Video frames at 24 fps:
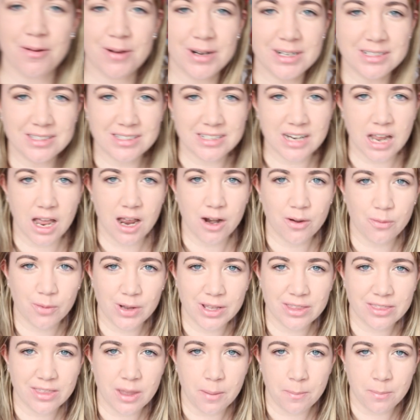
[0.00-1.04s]
I'm gonna start
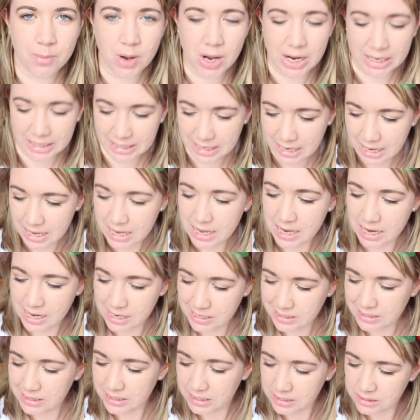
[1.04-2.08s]
with Micah,
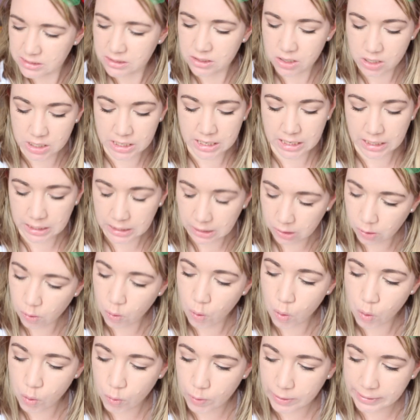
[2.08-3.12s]
and things are gonna get a little
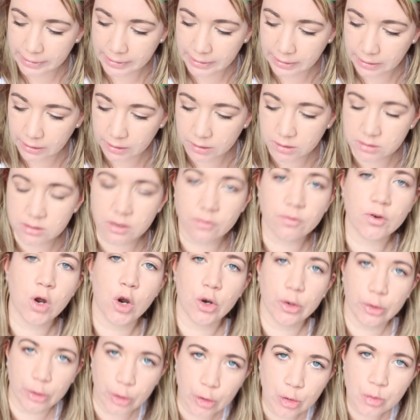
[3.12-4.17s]
awkward here because I've
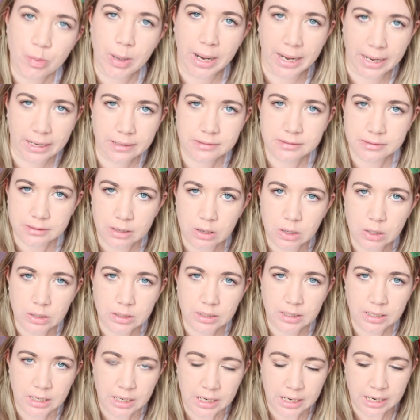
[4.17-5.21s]
got new pants
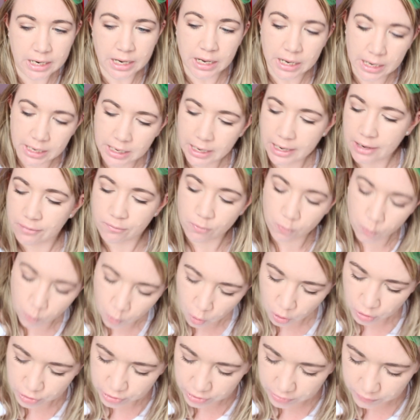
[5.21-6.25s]
on and I haven't
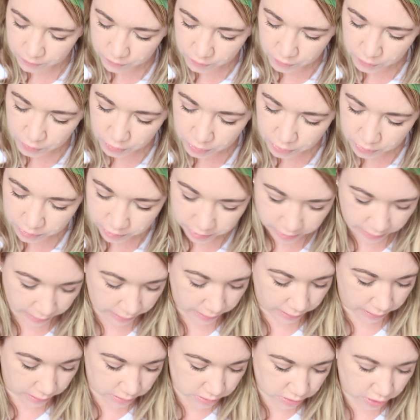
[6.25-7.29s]
washed them first,
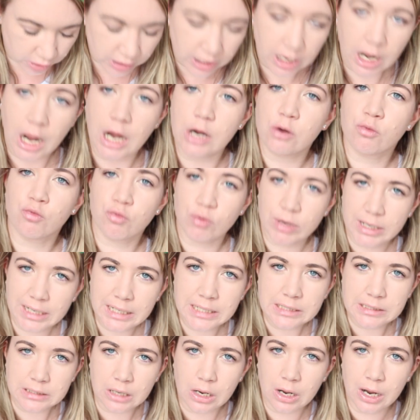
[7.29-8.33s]
and so they're like
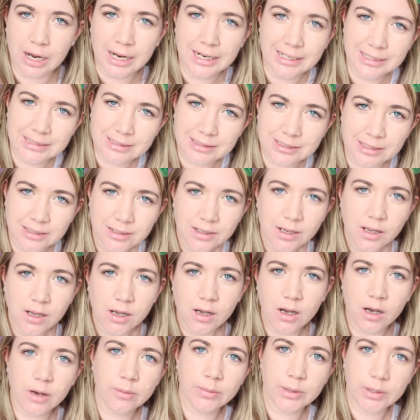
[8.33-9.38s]
really tight
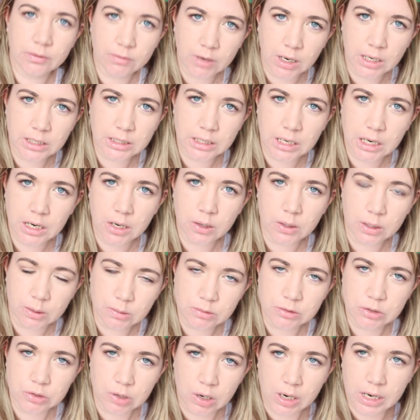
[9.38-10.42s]
on me right now, and
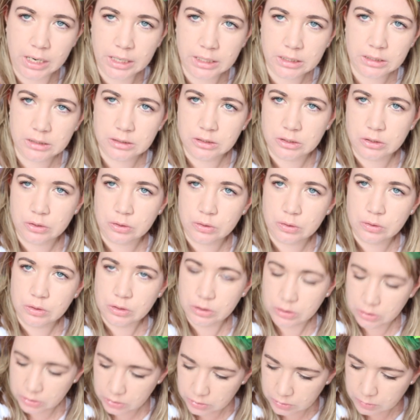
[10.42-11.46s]
I'm trying to,
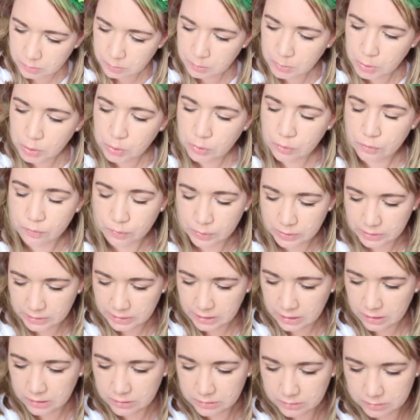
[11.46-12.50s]
you know, move
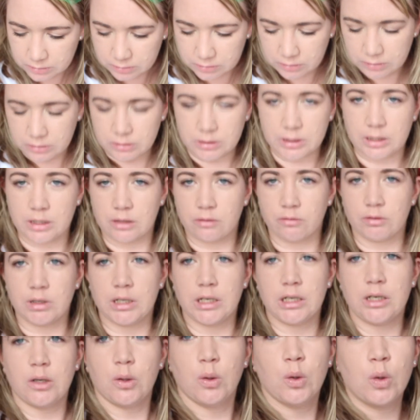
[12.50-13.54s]
without looking
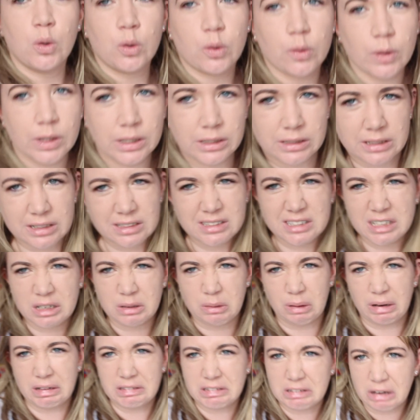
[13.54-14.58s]
really awkward because they're
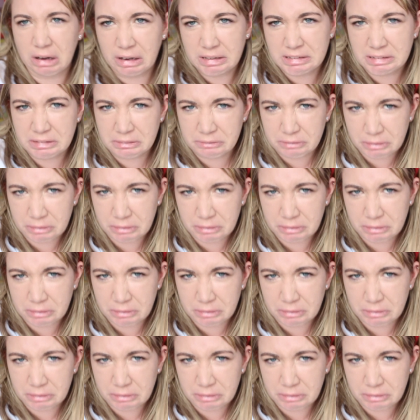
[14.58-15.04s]
quite tight